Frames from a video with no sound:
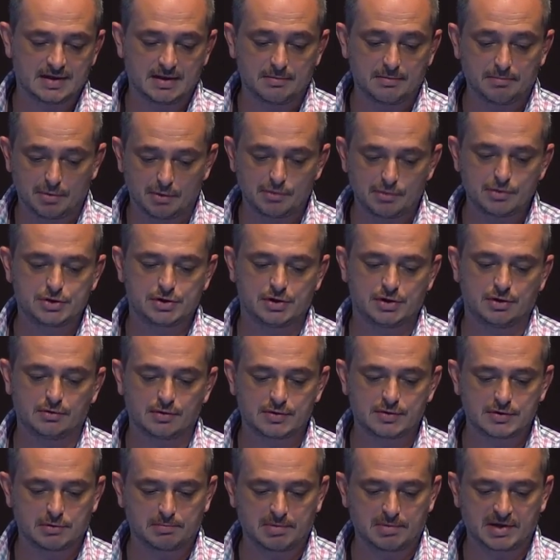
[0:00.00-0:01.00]
Pollution
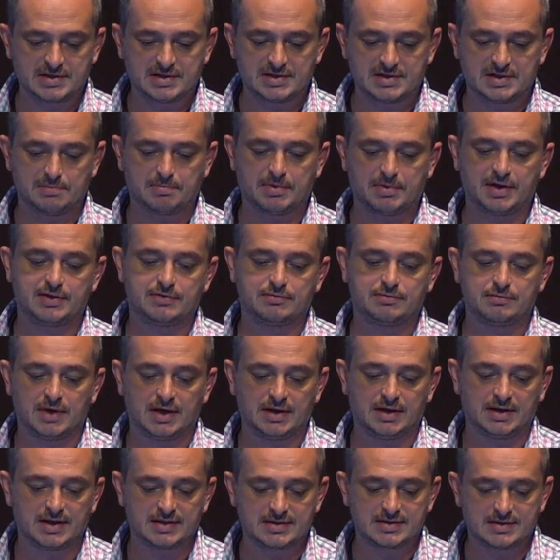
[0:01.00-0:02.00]
also participates to
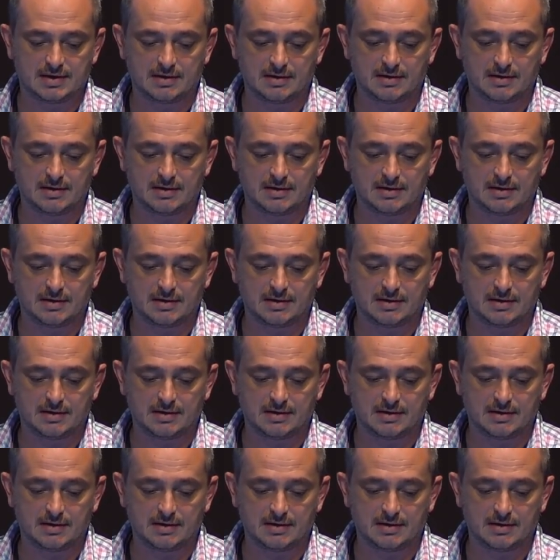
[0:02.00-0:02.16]
NK cell